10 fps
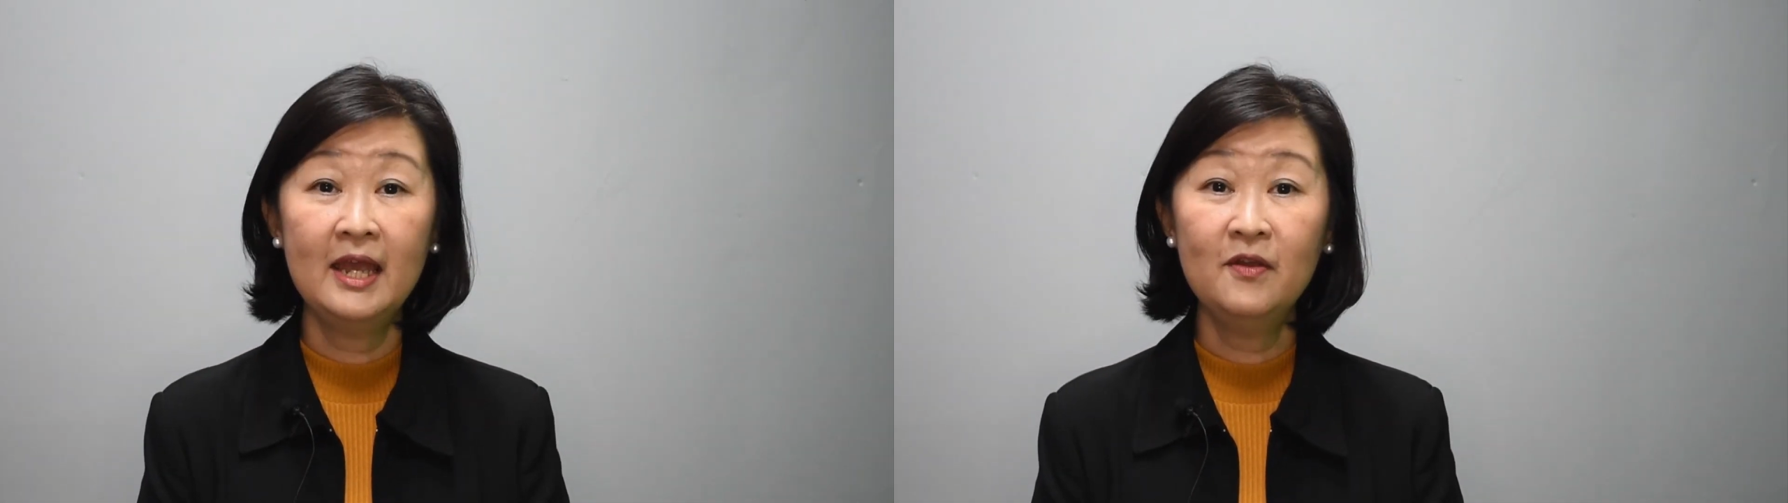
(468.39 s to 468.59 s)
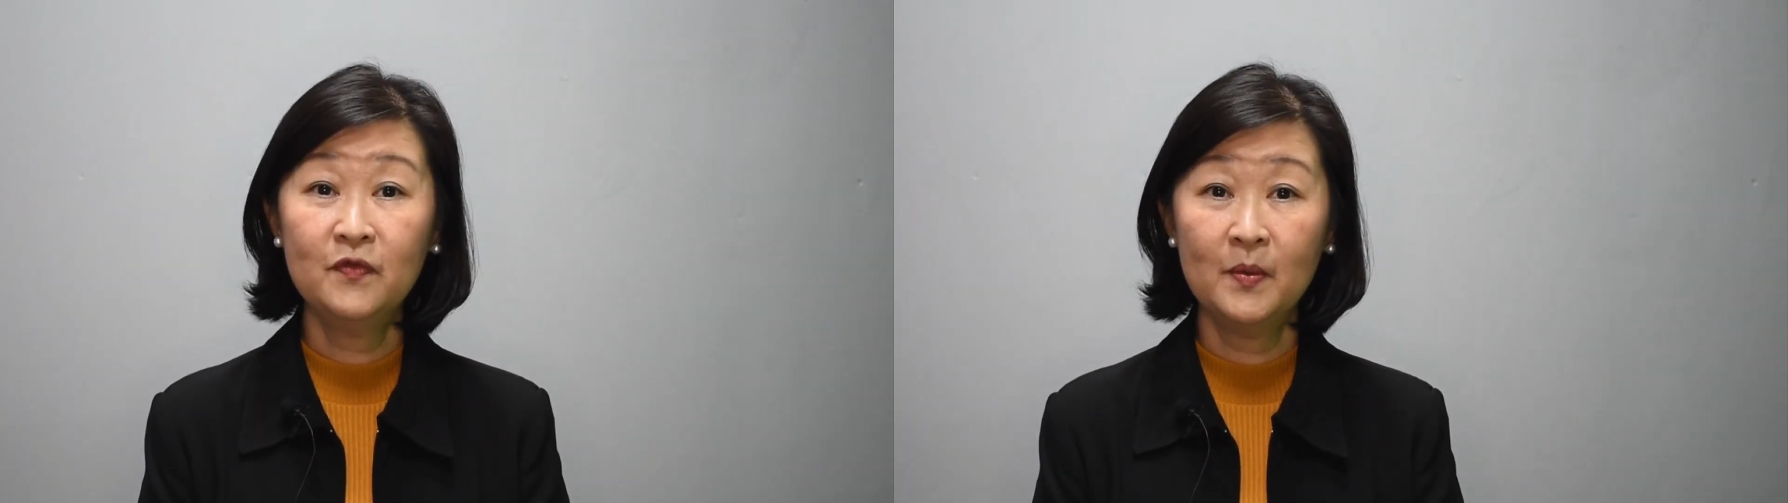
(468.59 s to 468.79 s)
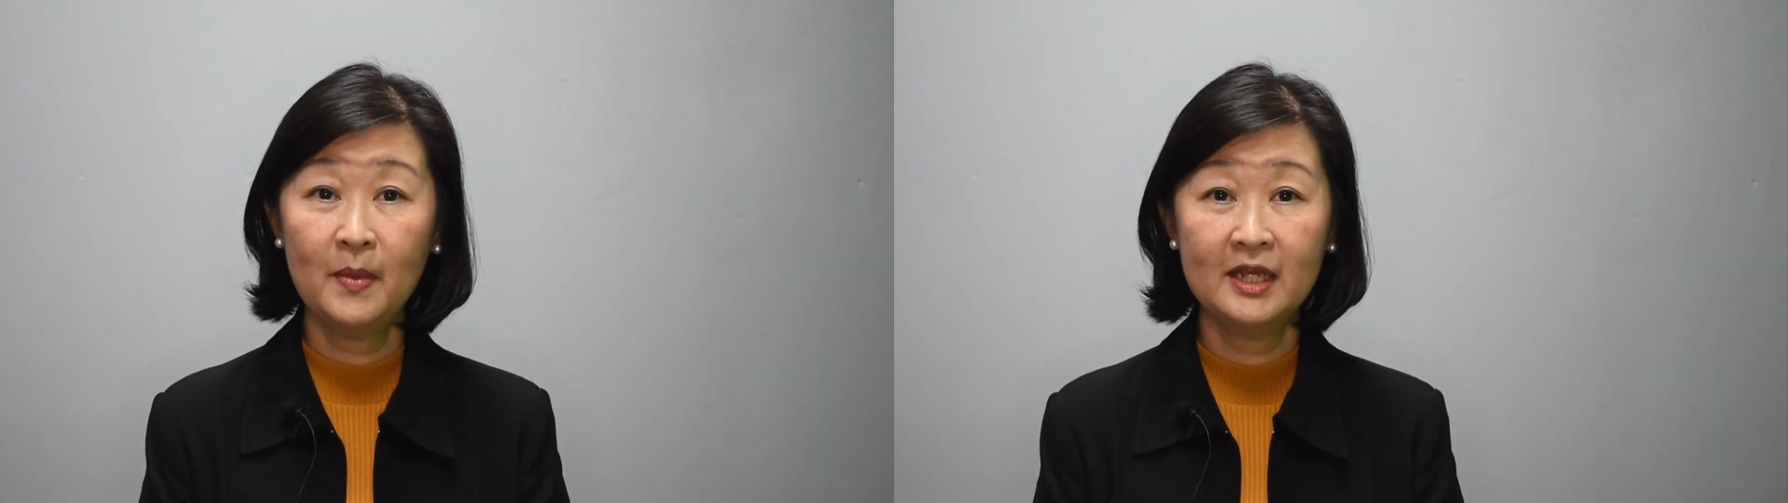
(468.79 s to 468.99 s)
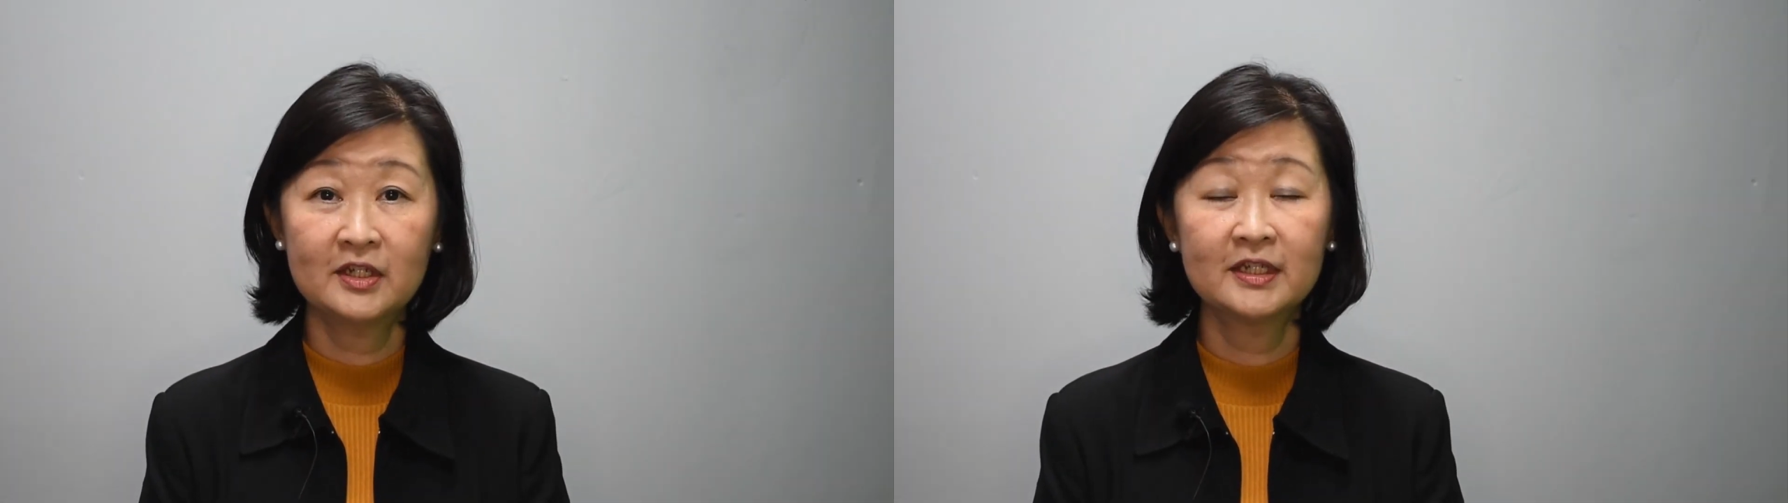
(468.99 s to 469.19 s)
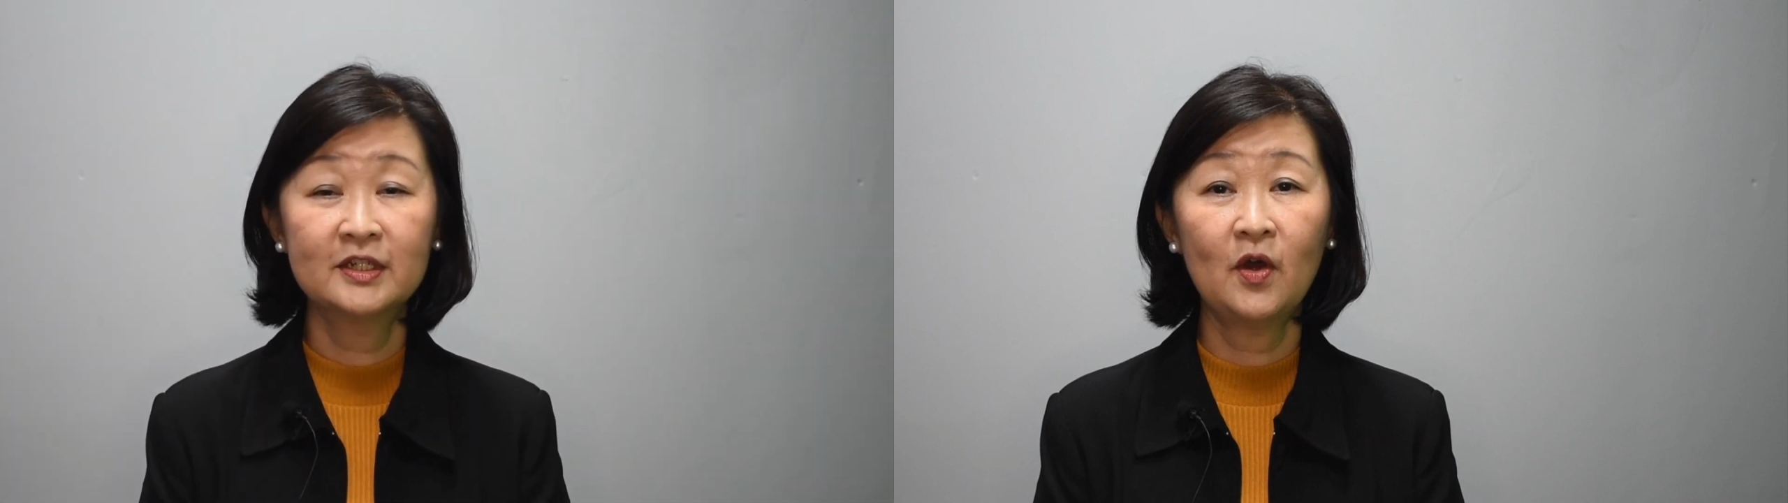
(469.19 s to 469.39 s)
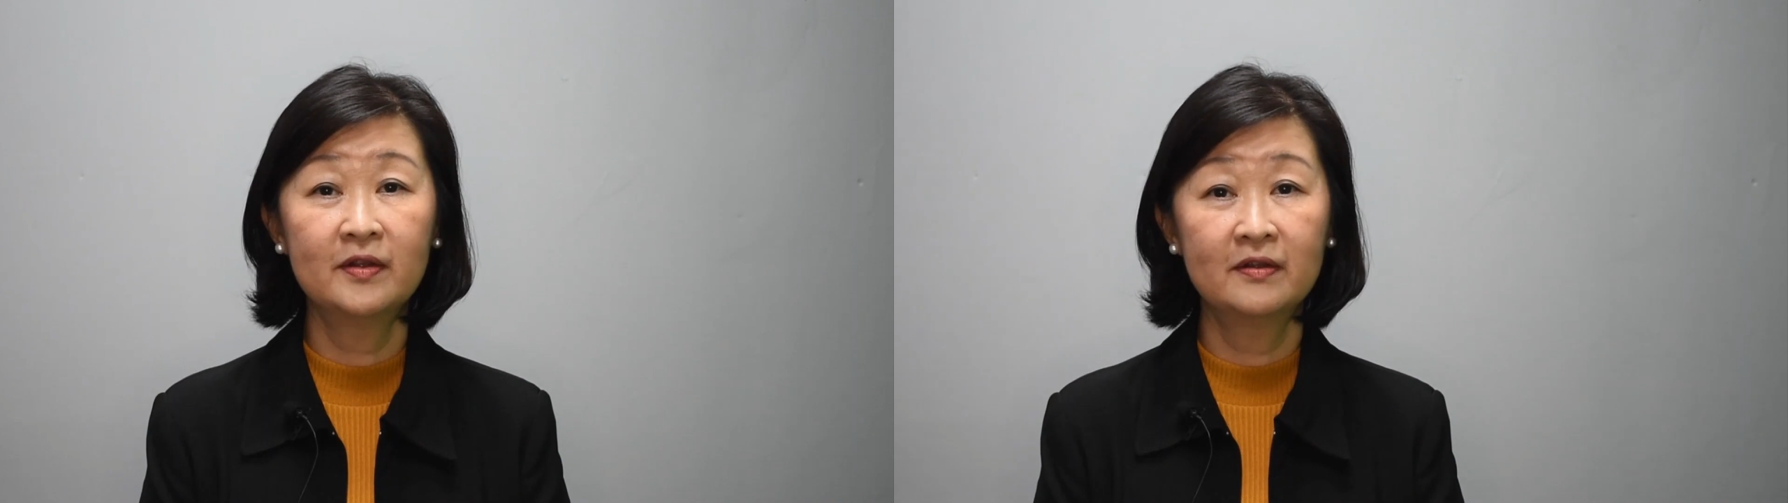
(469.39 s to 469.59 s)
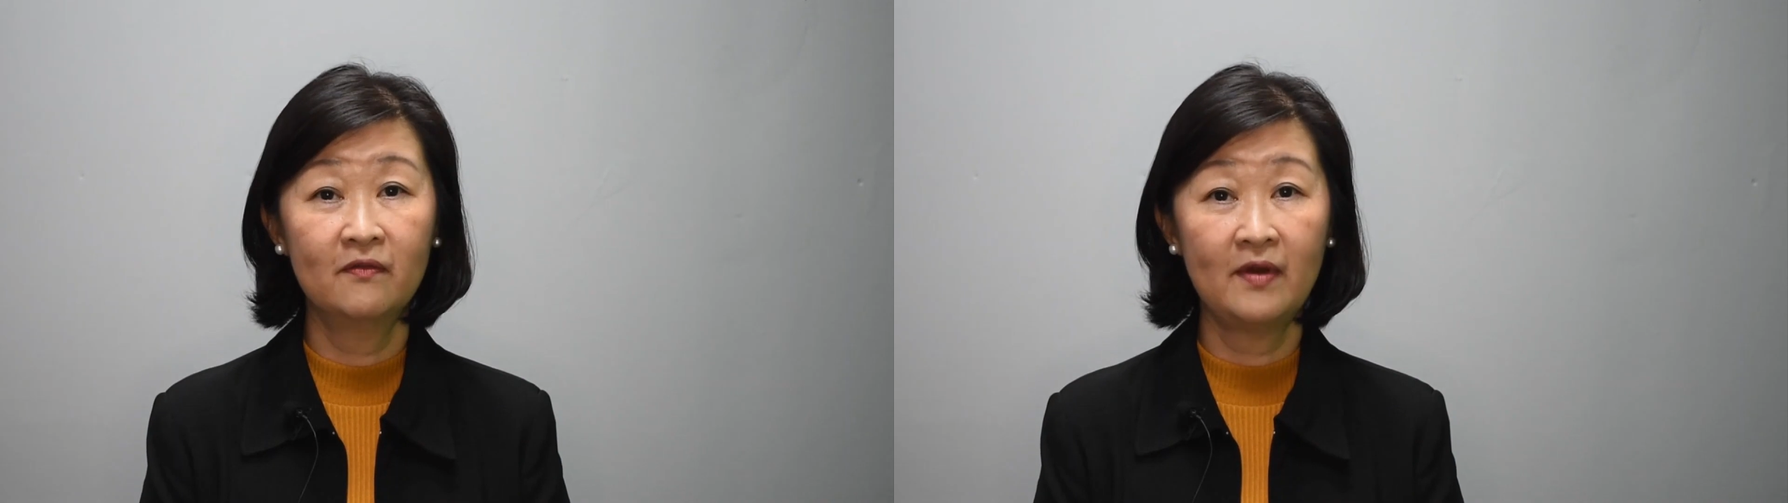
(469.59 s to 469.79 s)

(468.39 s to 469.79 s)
information on the